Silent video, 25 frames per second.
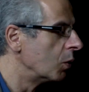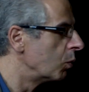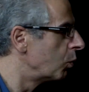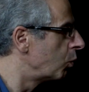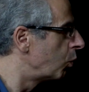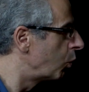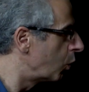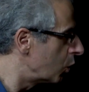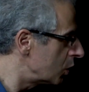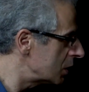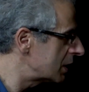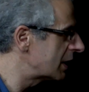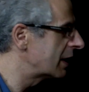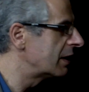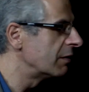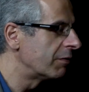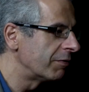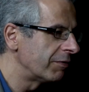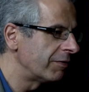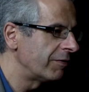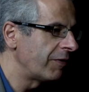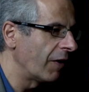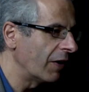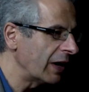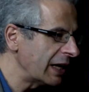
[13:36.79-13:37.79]
Would the
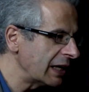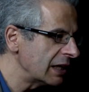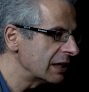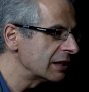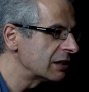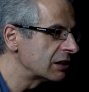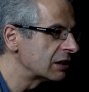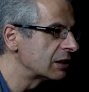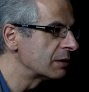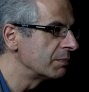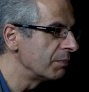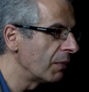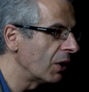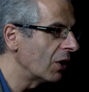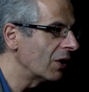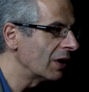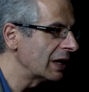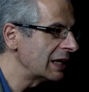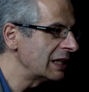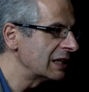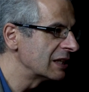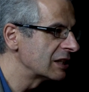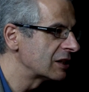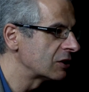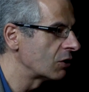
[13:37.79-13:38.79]
finest
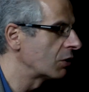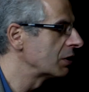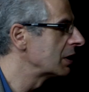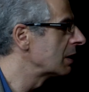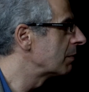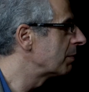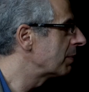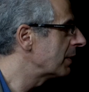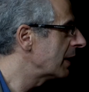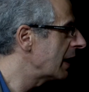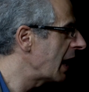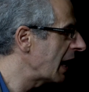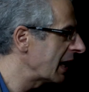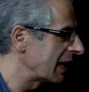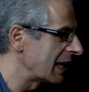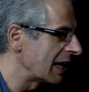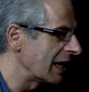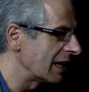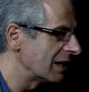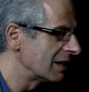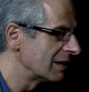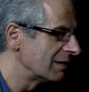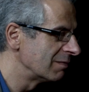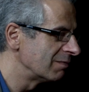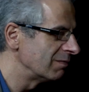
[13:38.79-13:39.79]
minds on the
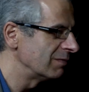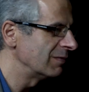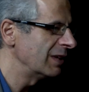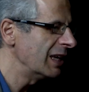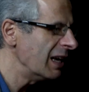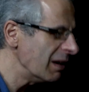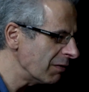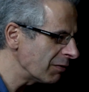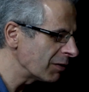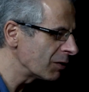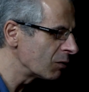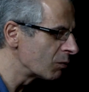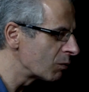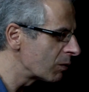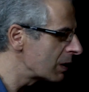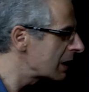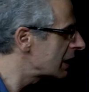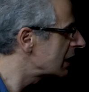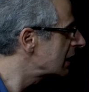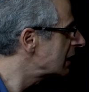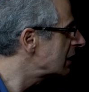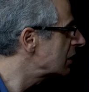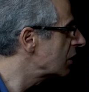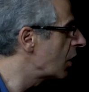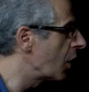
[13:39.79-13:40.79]
planet even
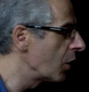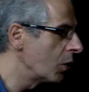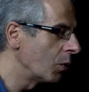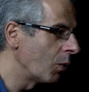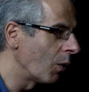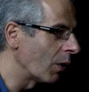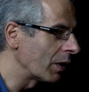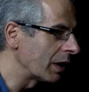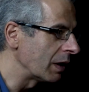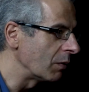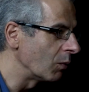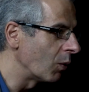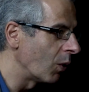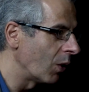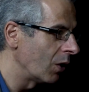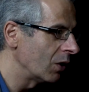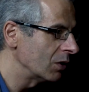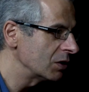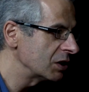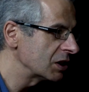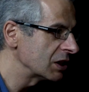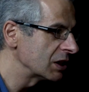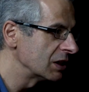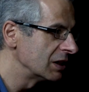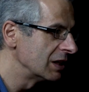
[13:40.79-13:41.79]
really know what it
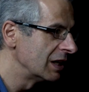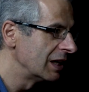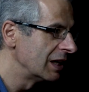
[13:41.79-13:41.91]
was,